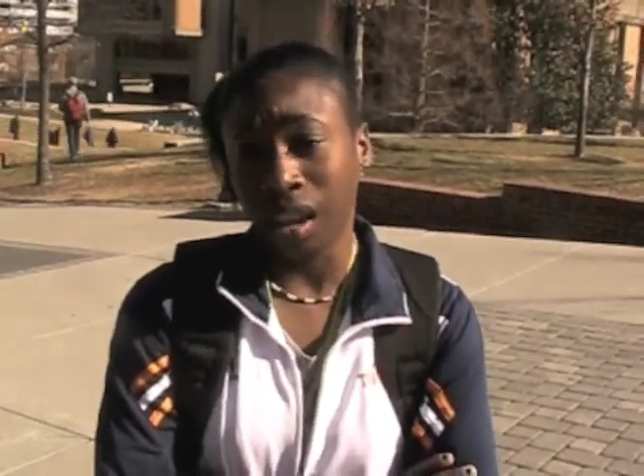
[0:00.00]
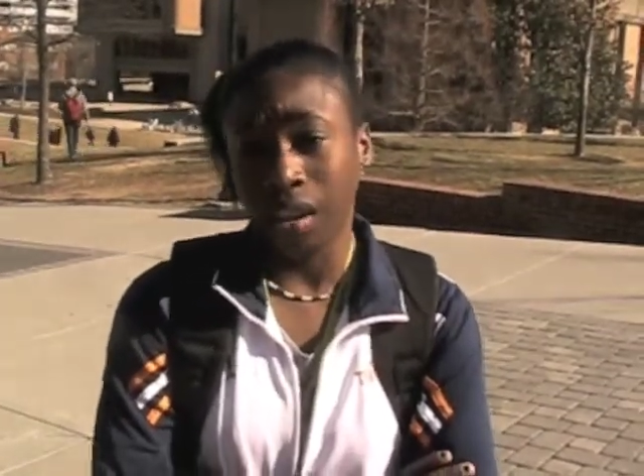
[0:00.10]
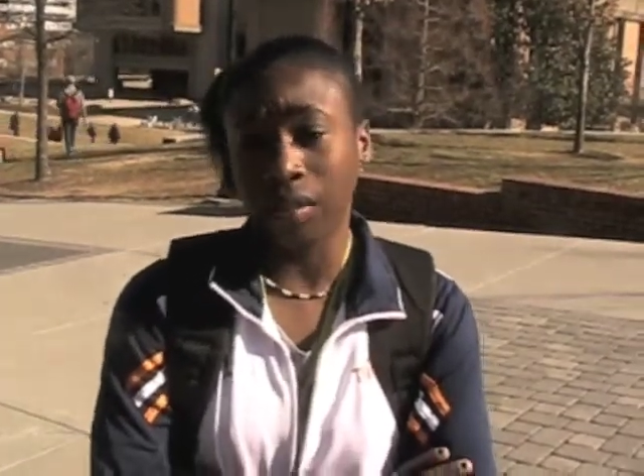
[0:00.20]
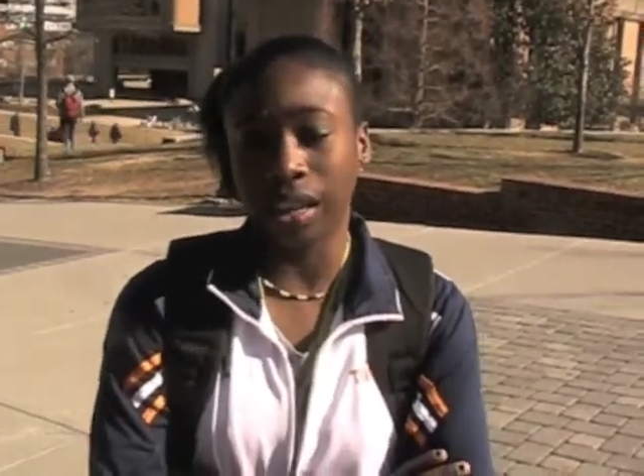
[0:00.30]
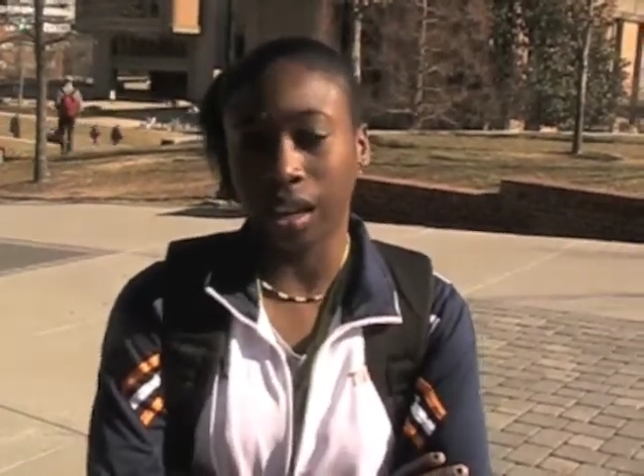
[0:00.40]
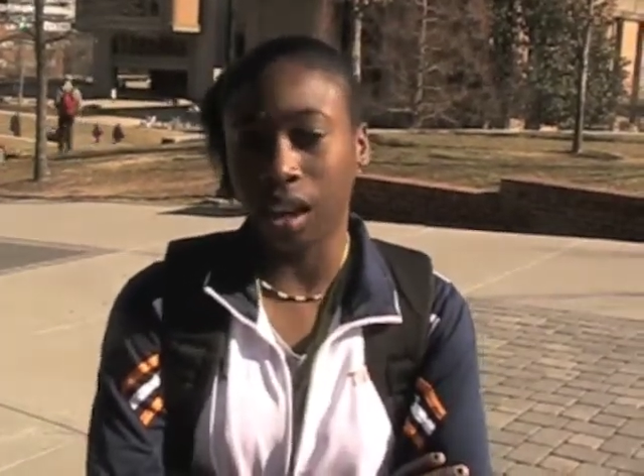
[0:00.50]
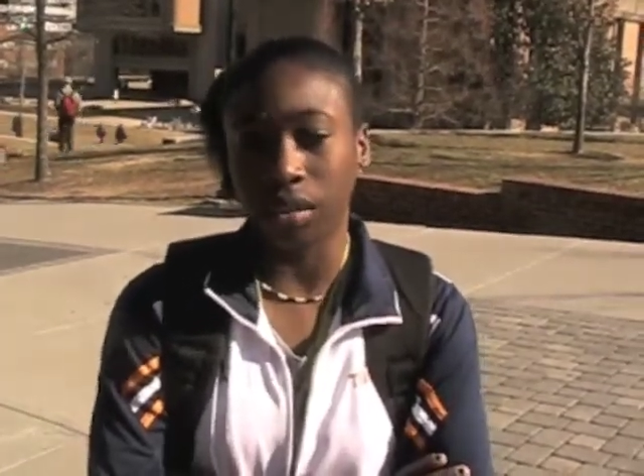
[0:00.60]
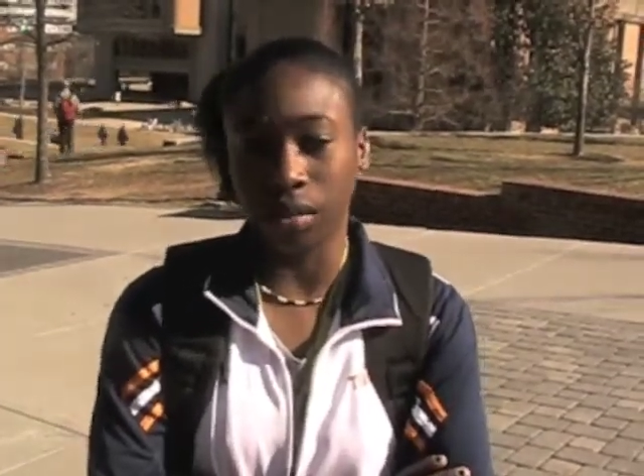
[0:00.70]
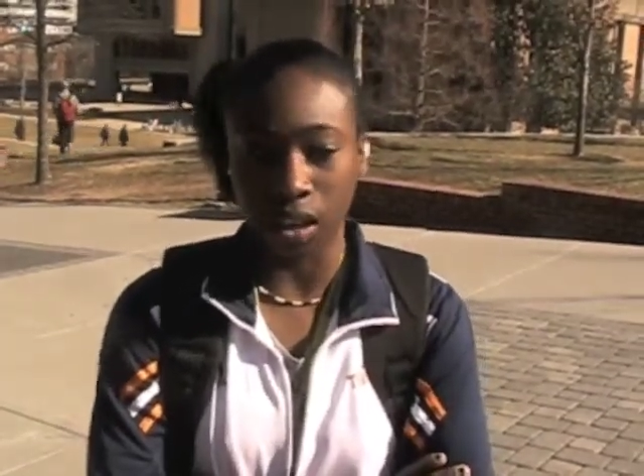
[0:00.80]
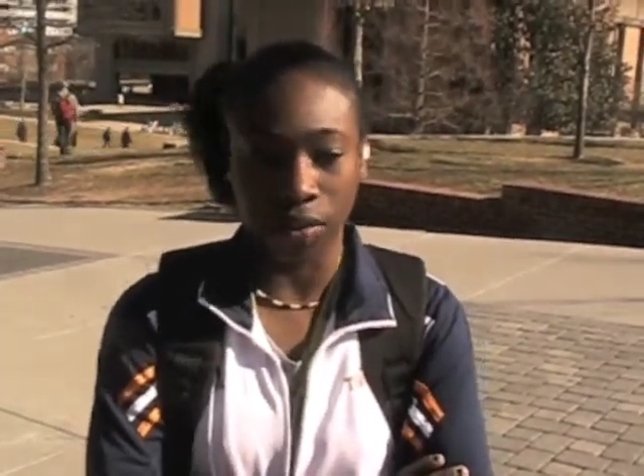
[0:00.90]
if it's like
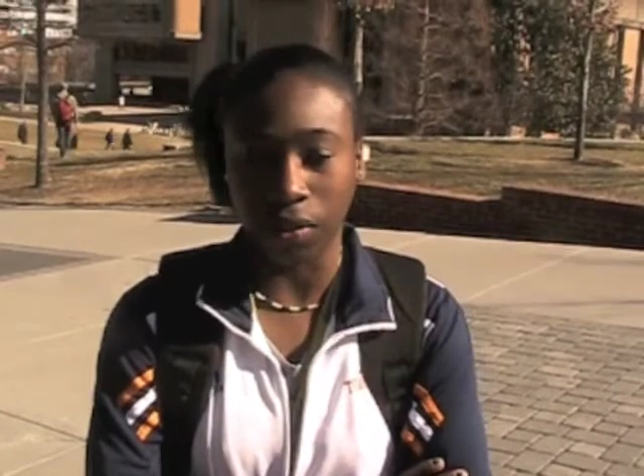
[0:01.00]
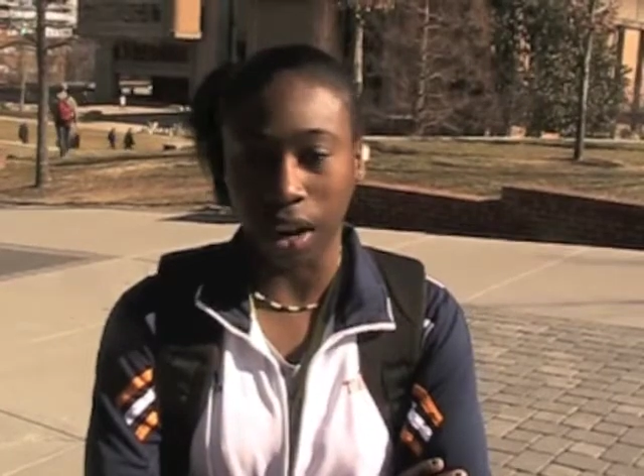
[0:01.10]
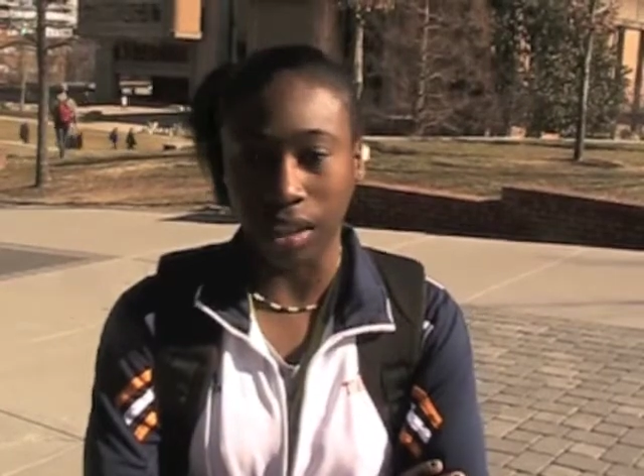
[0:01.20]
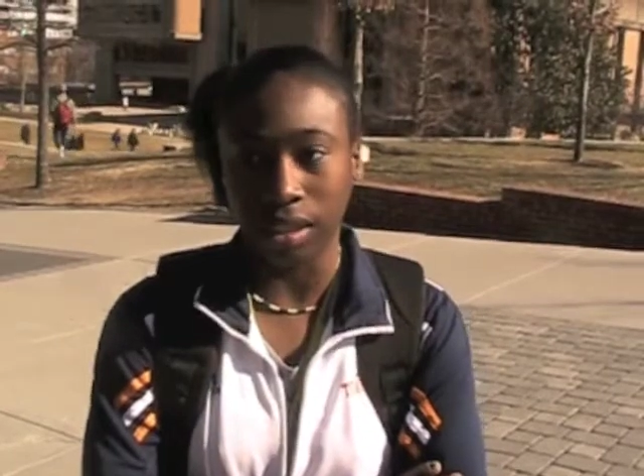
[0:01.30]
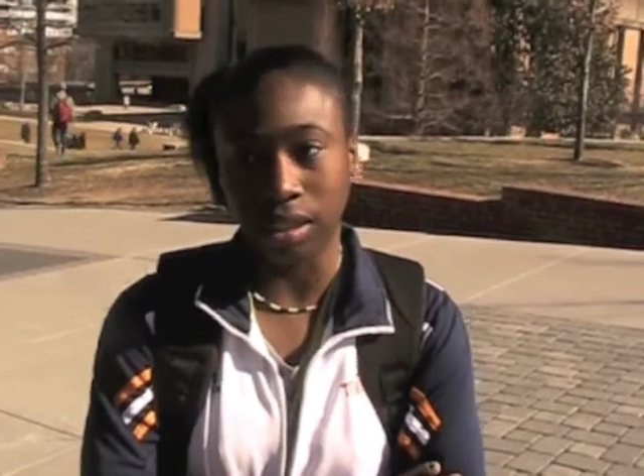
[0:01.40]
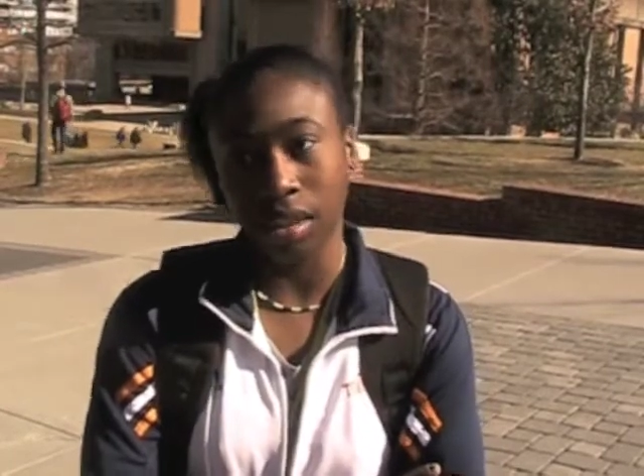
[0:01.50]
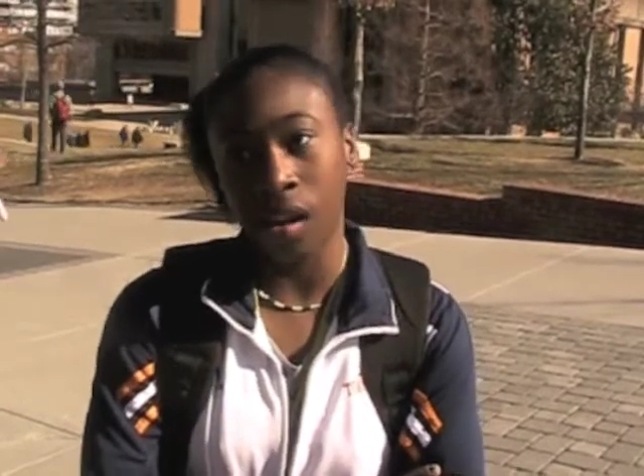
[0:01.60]
a good friend,